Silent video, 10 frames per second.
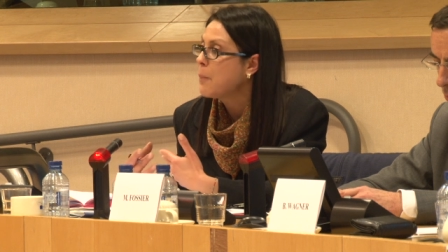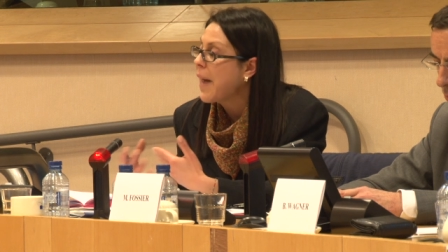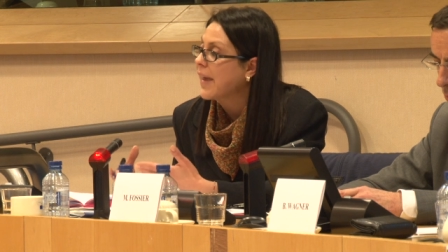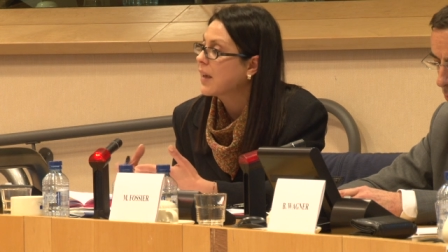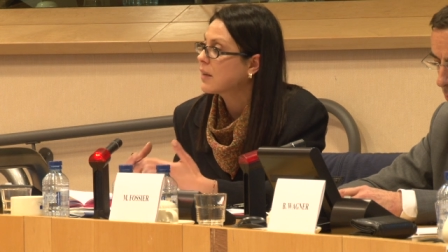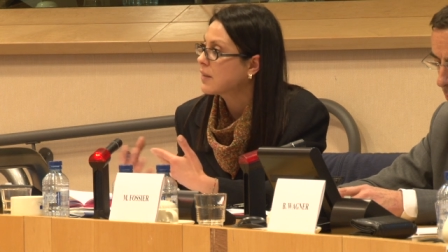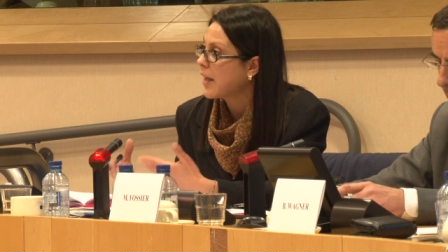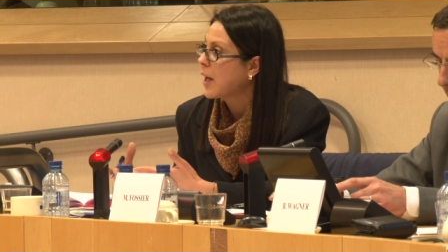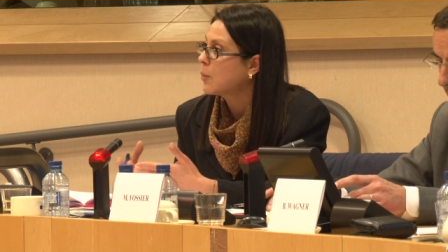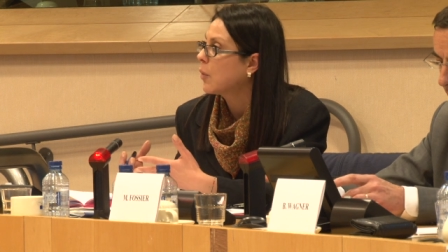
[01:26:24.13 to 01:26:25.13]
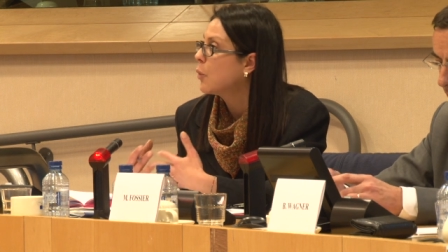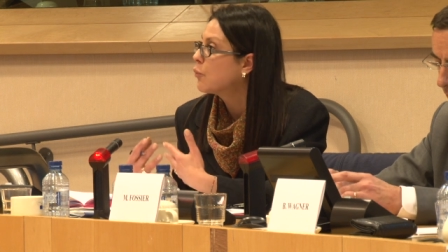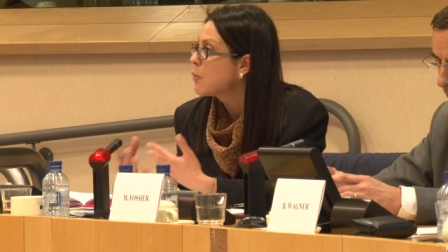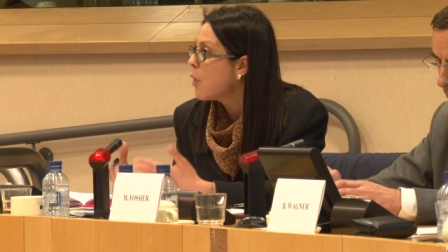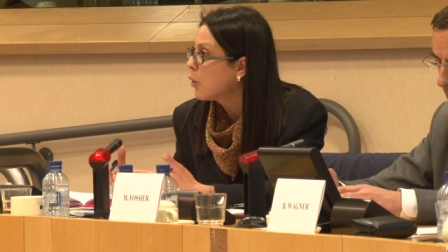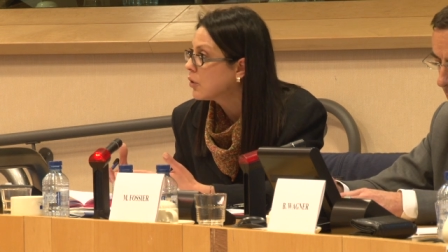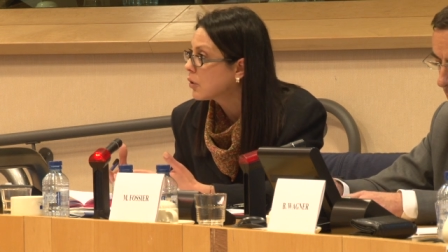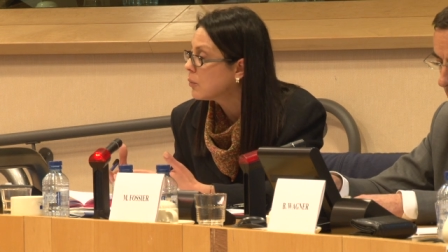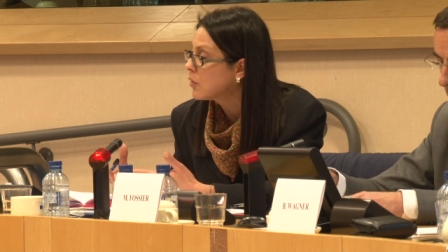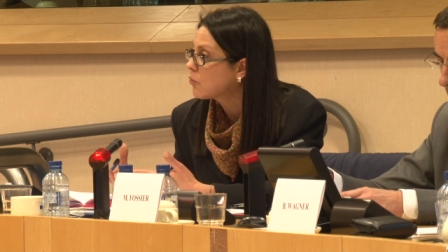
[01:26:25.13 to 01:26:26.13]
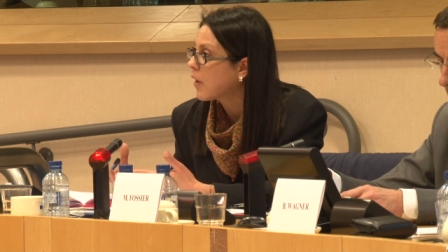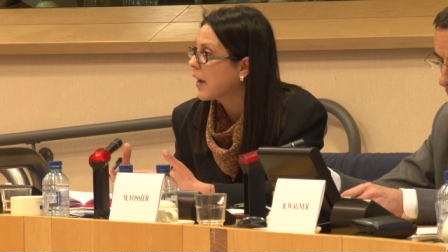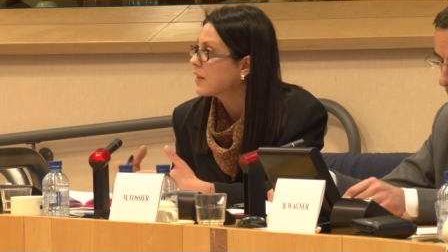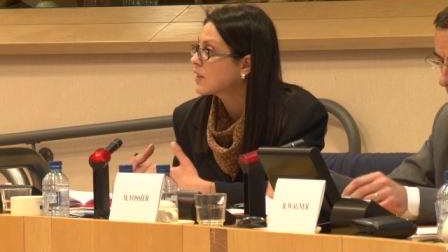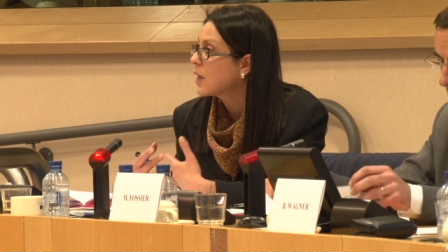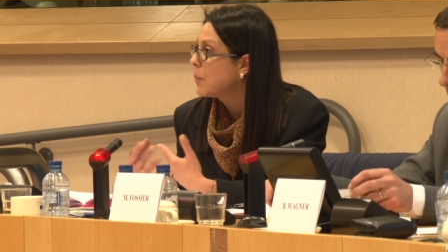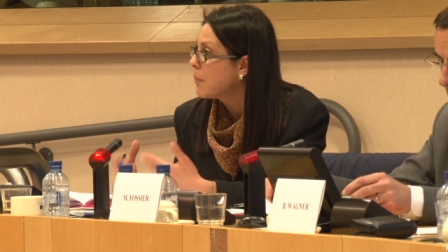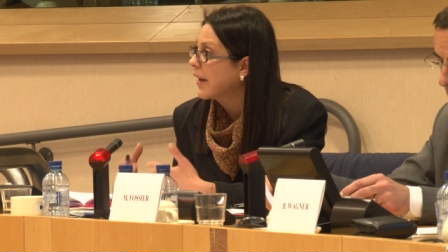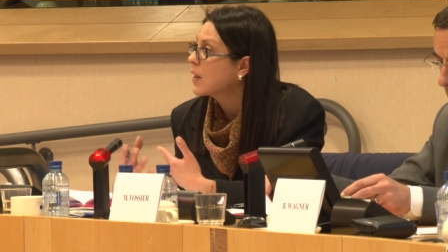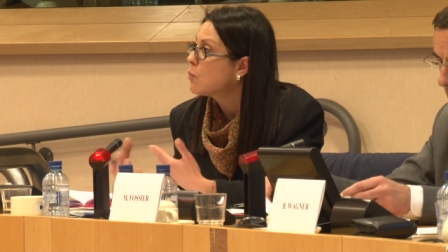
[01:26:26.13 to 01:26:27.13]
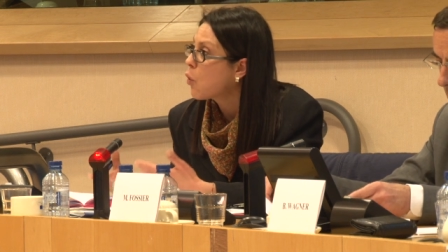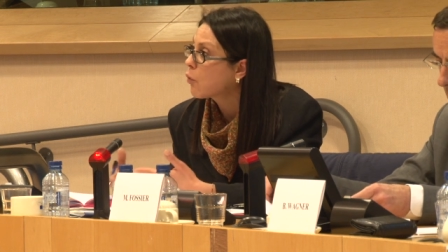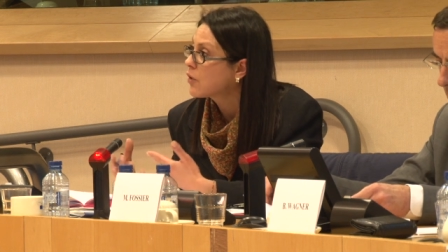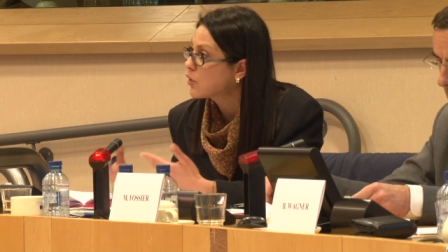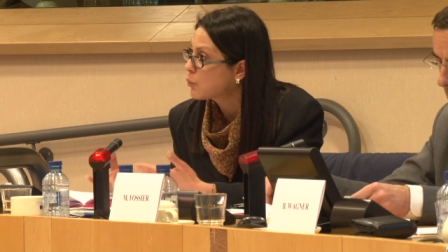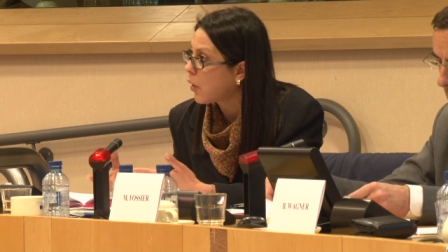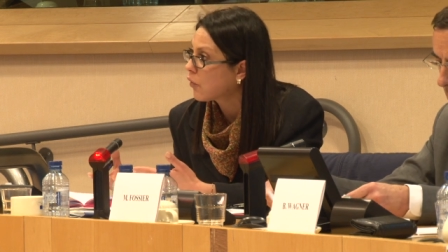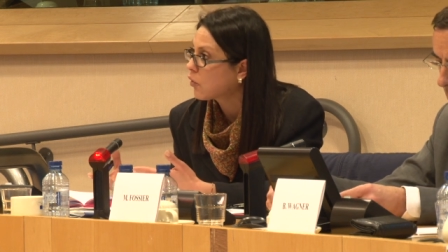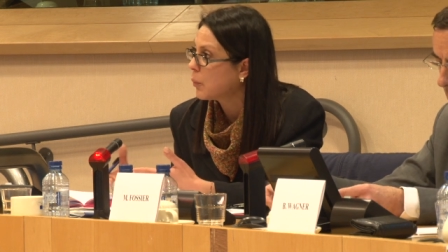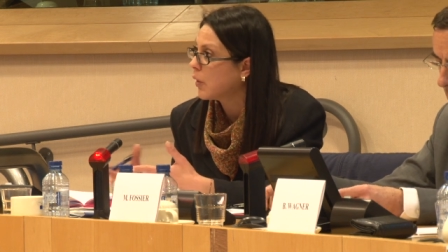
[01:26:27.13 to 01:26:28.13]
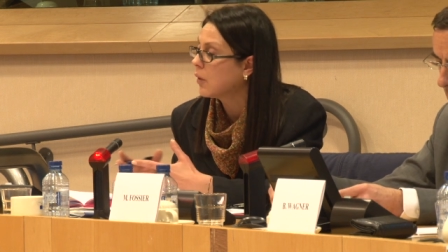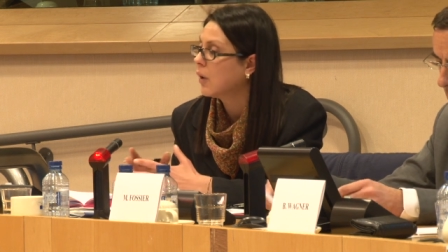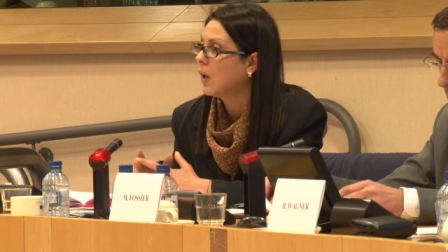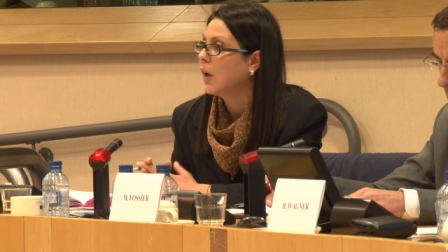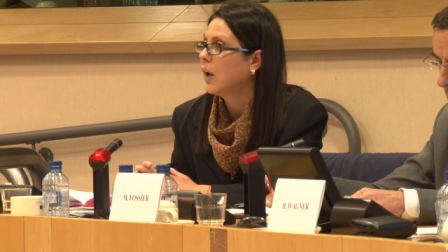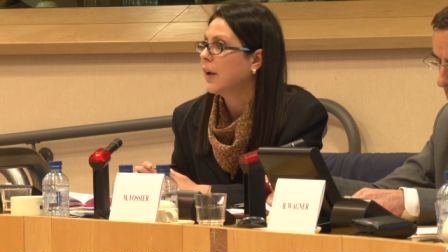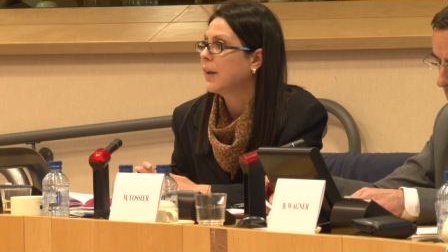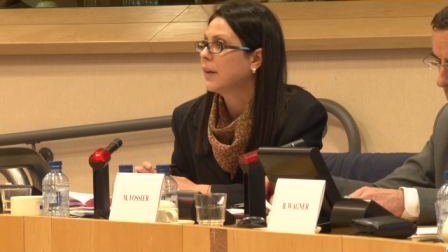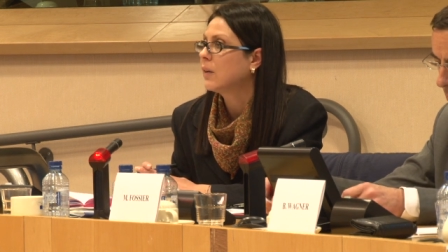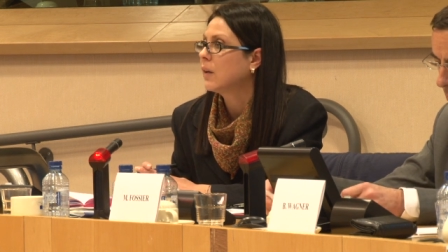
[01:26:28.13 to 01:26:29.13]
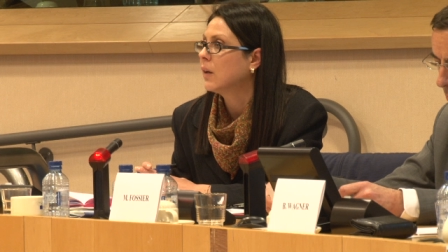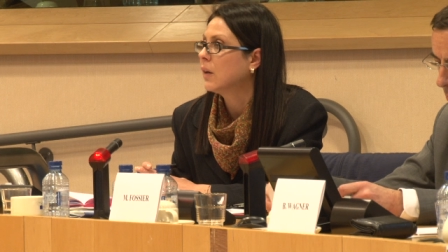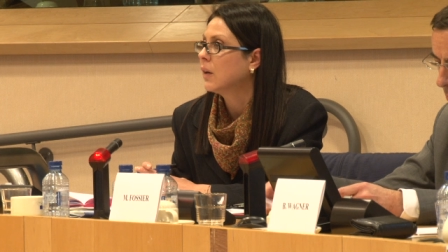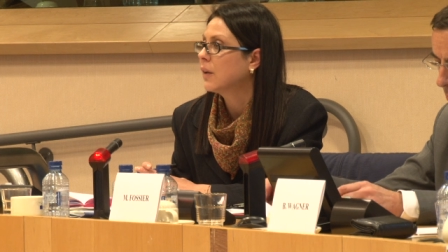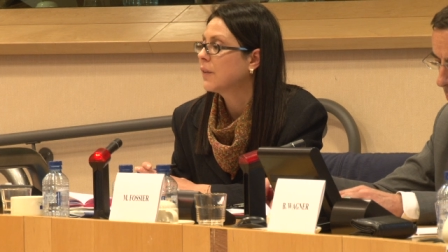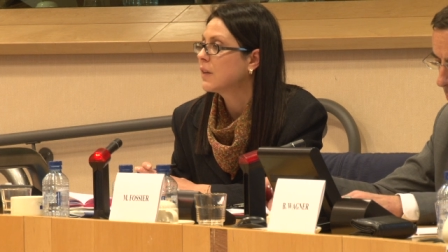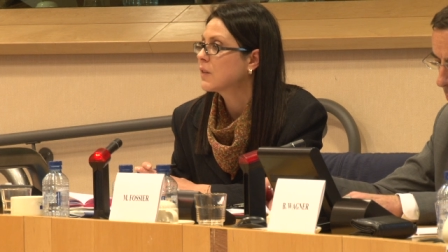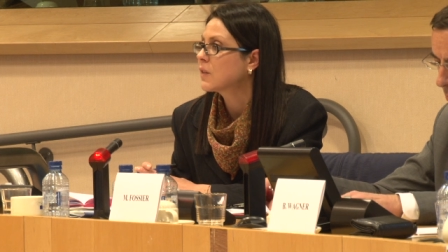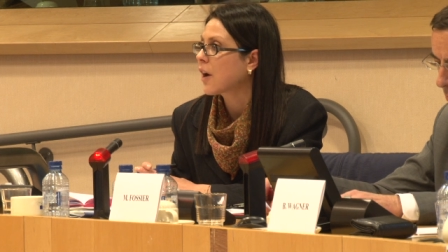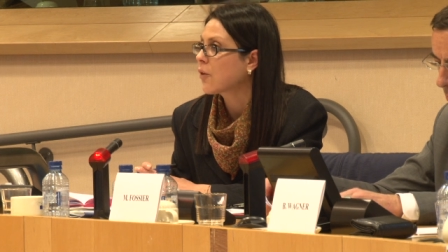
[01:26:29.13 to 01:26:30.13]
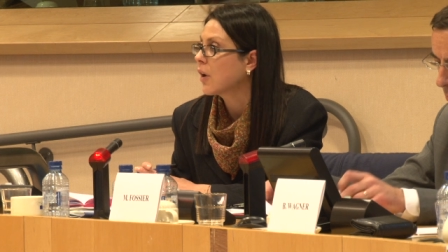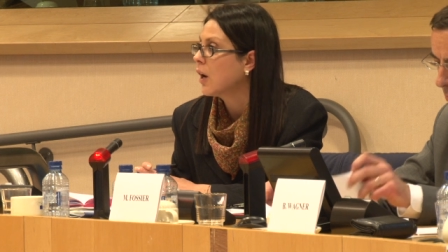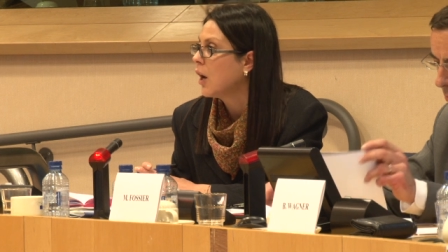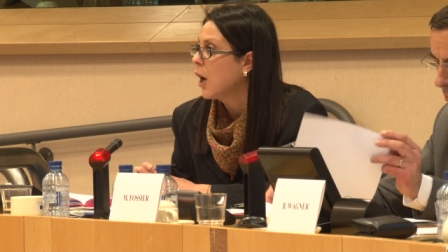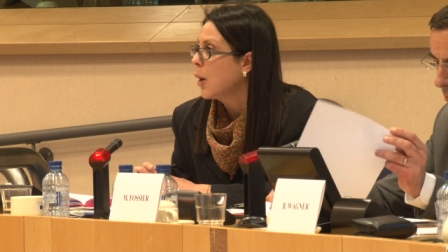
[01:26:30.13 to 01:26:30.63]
make them promote the human rights, make them more responsible in this area.